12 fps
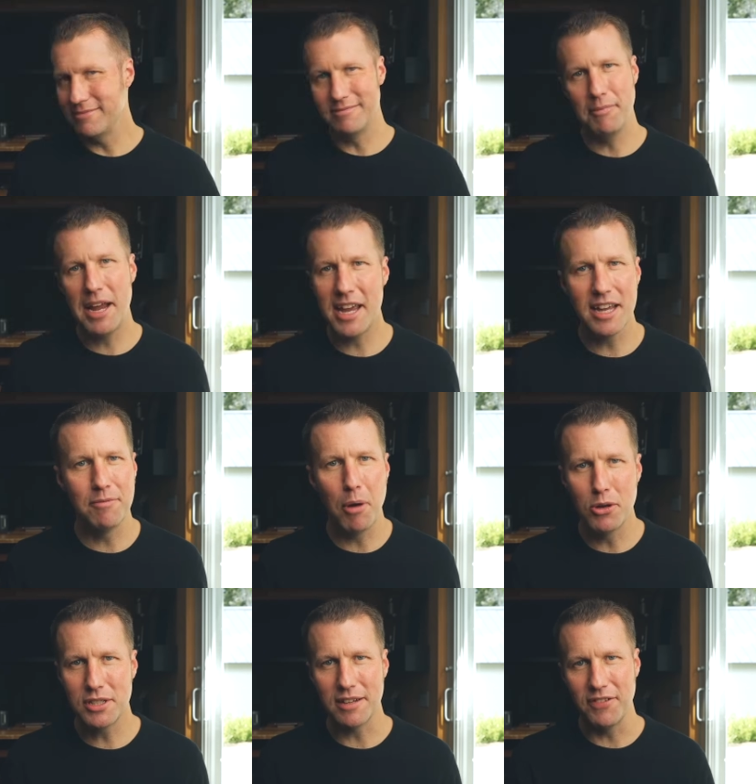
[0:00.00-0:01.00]
making and
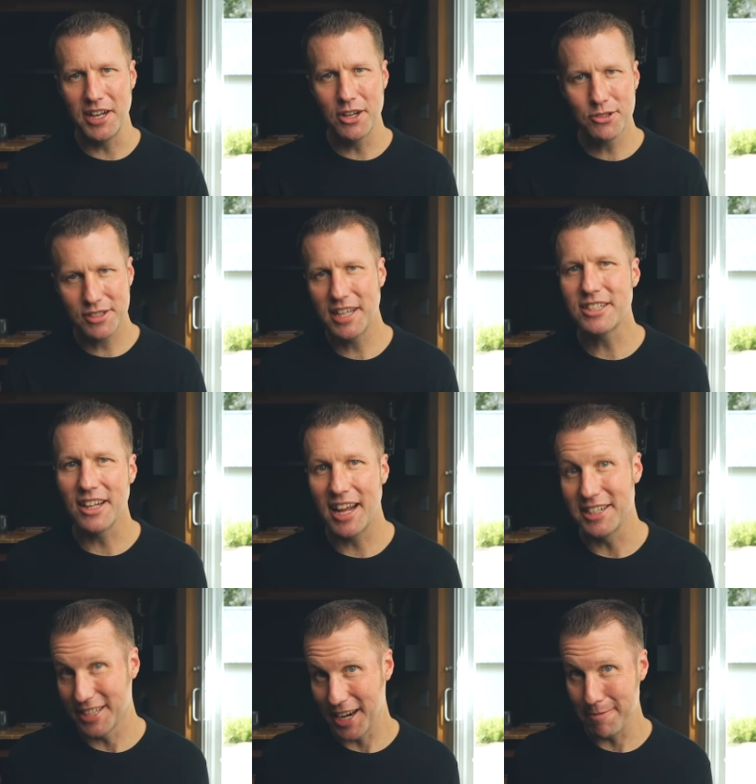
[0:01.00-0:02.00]
posting videos takes a lot
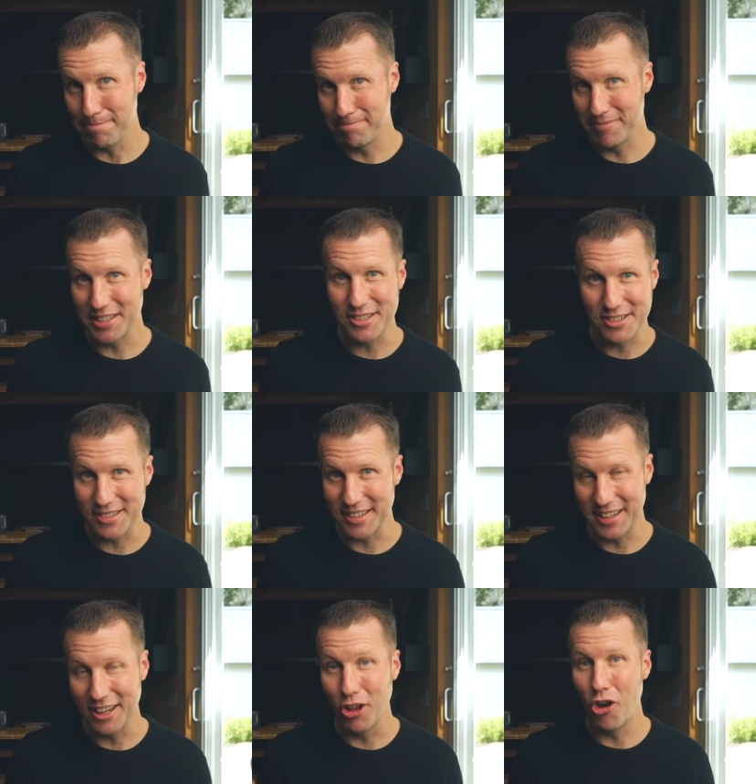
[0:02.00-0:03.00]
of time. This is
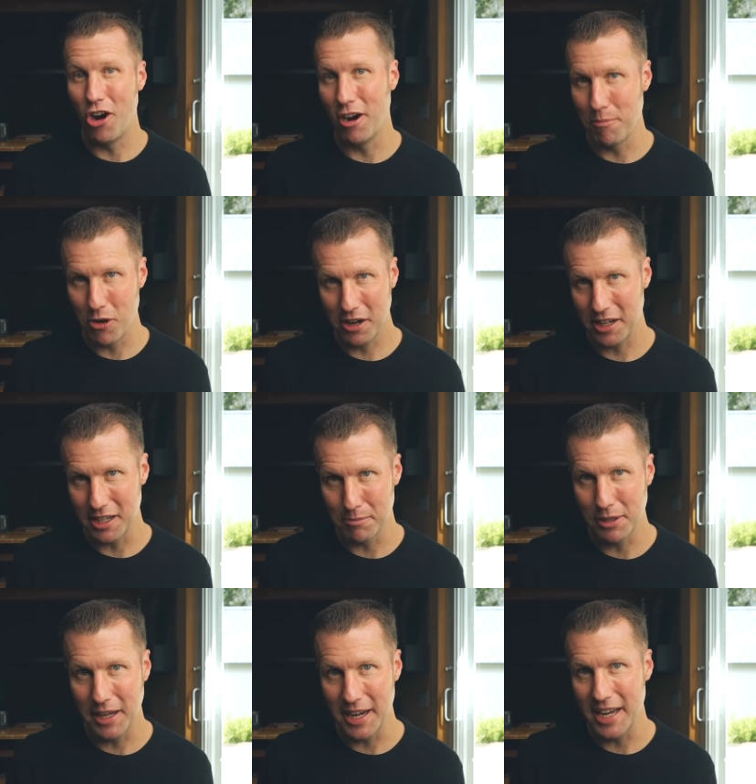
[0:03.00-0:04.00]
a long marketing
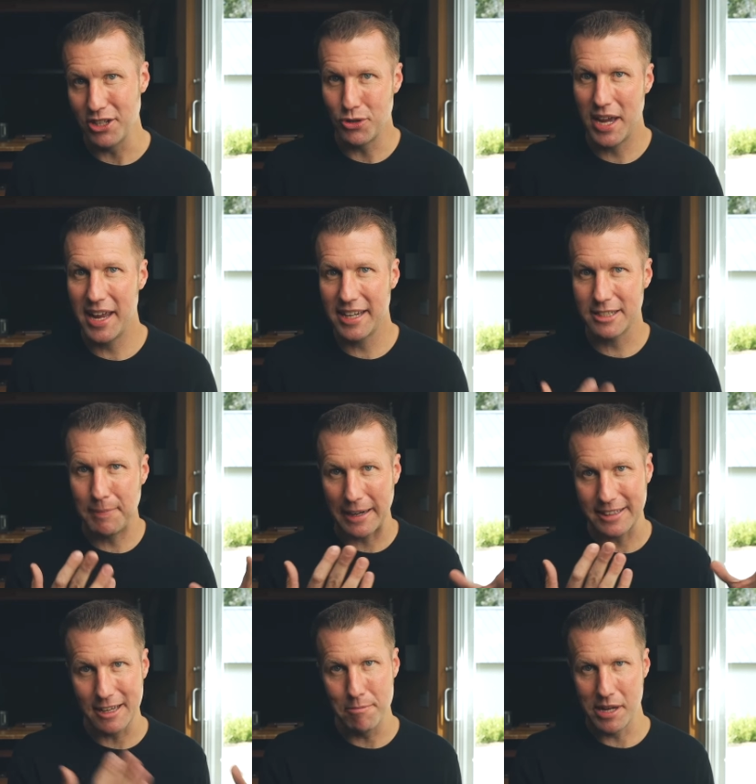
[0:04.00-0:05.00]
play and you can't
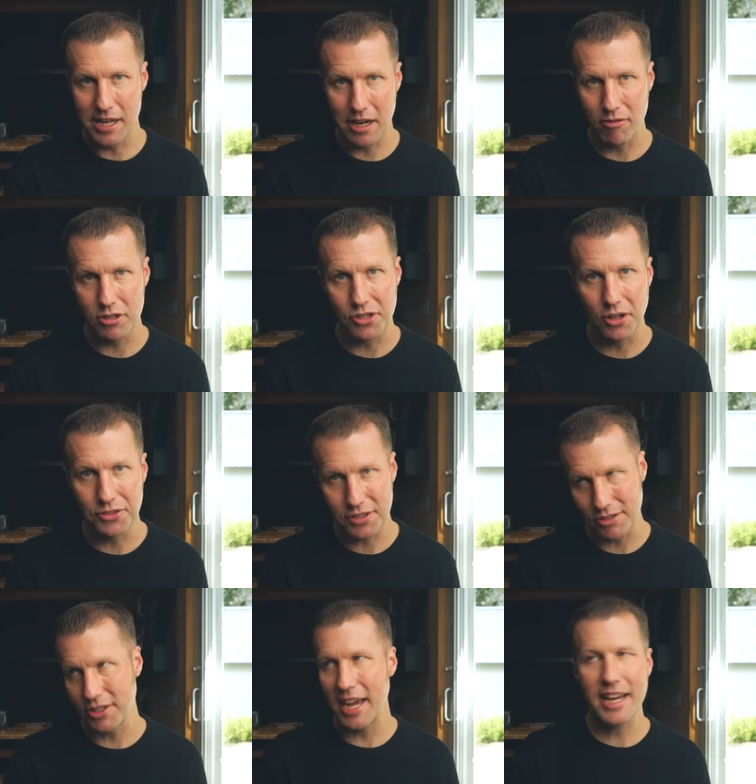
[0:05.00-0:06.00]
expect immediate results.
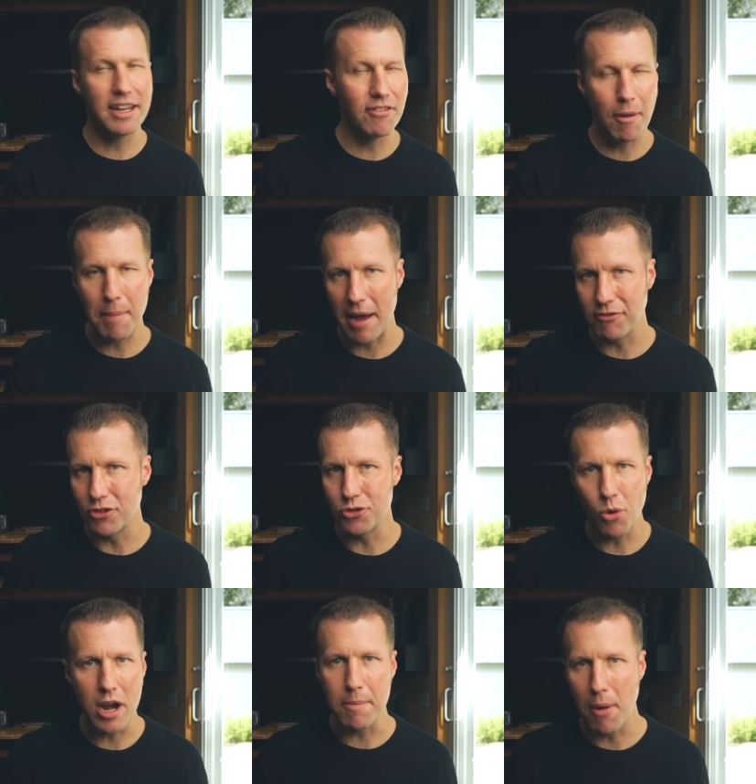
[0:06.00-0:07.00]
You can't give up after
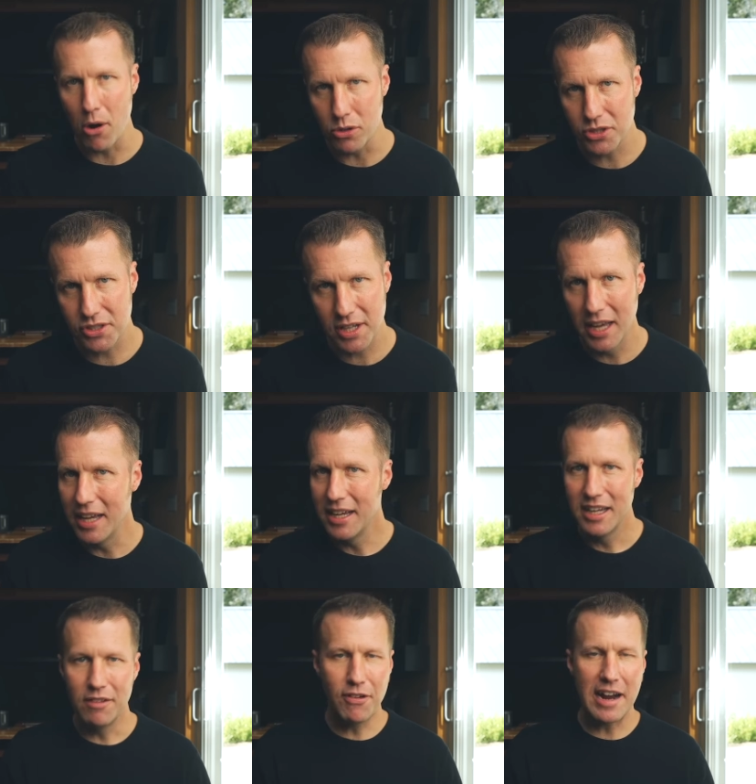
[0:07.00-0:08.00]
20 posts.
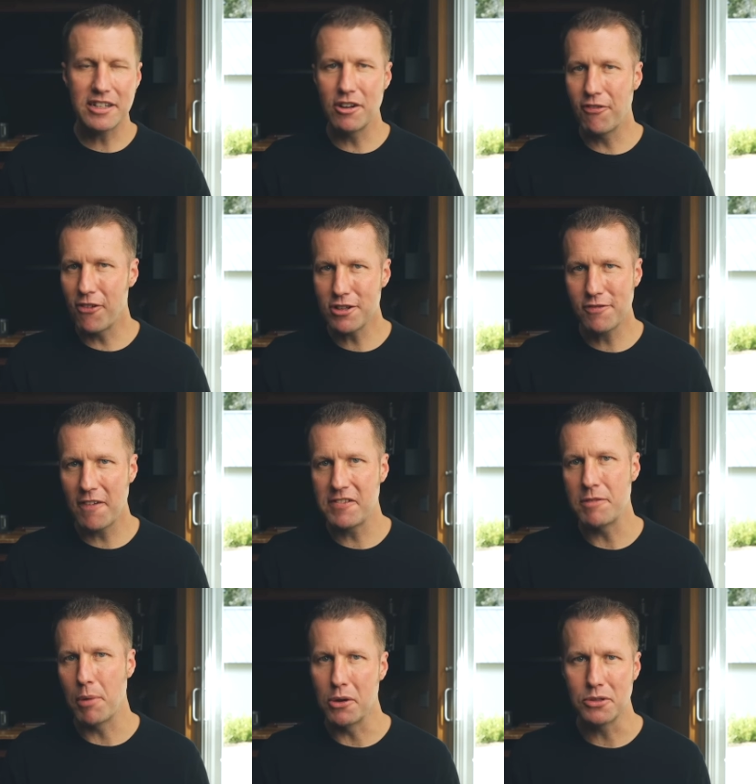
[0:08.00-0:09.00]
In fact, your first
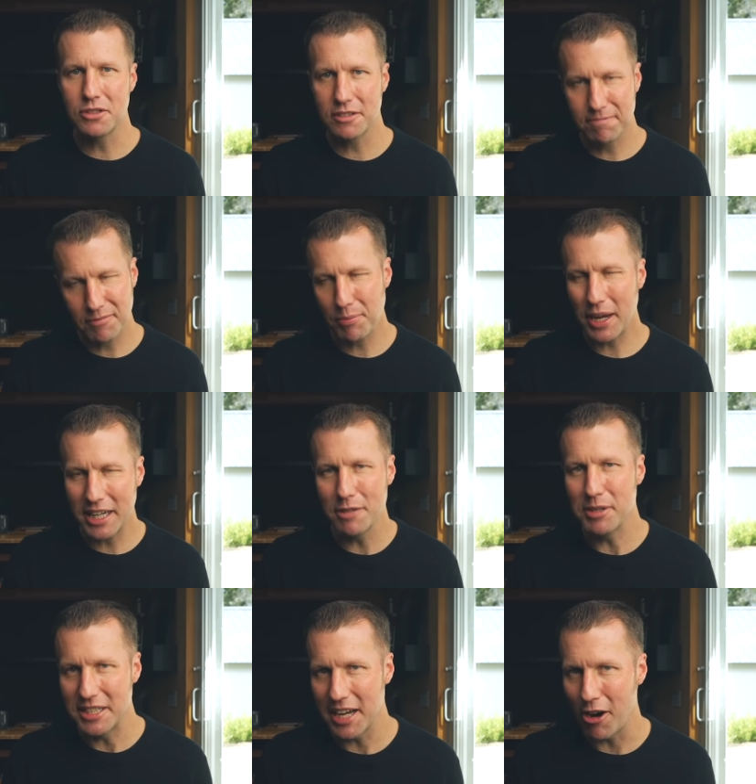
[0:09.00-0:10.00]
50 posts probably gonna
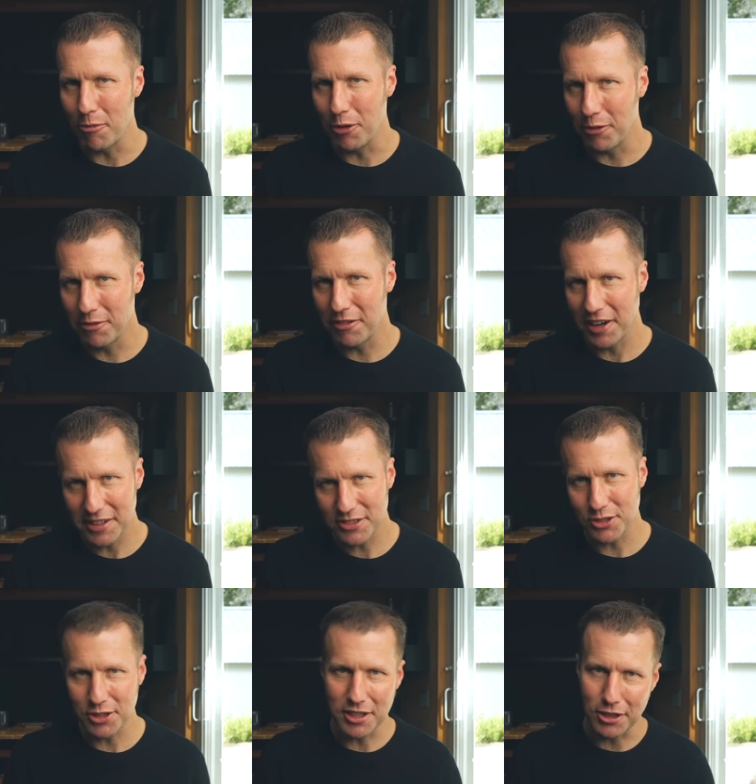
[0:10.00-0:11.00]
be terrible, right?
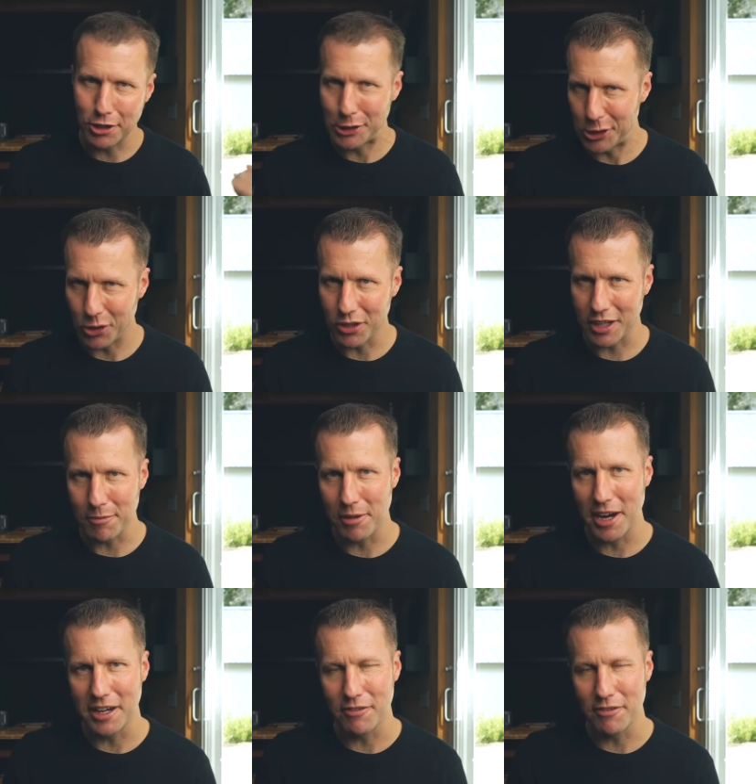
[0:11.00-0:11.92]
So you can go look at mine